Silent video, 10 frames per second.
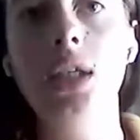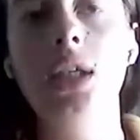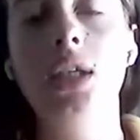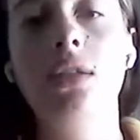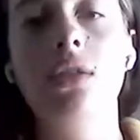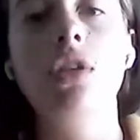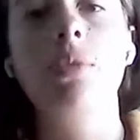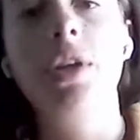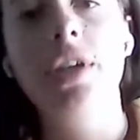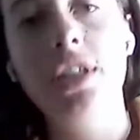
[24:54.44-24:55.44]
longer
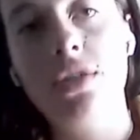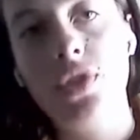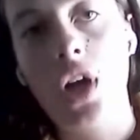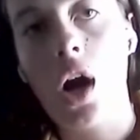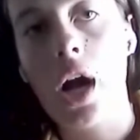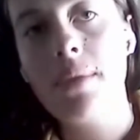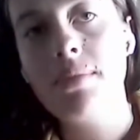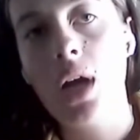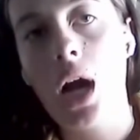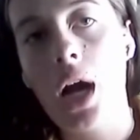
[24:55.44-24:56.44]
periods of time,
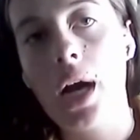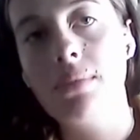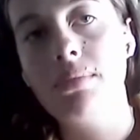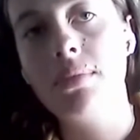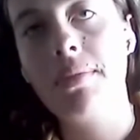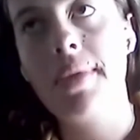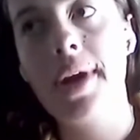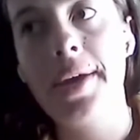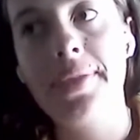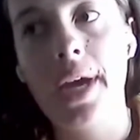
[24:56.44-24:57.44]
um,
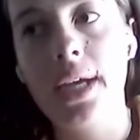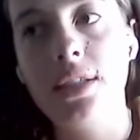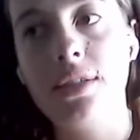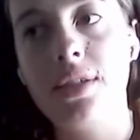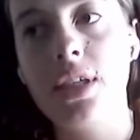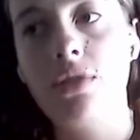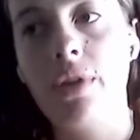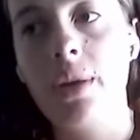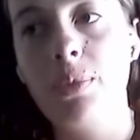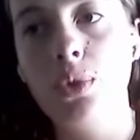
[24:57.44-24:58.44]
and that is
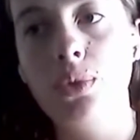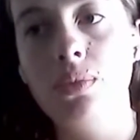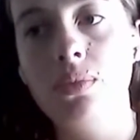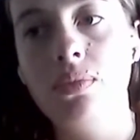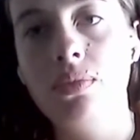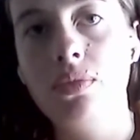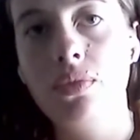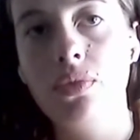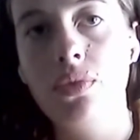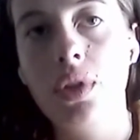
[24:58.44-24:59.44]
incredible
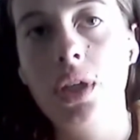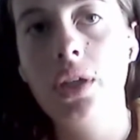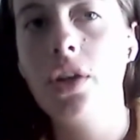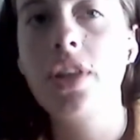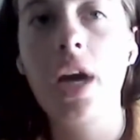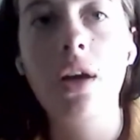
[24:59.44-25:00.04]
you know that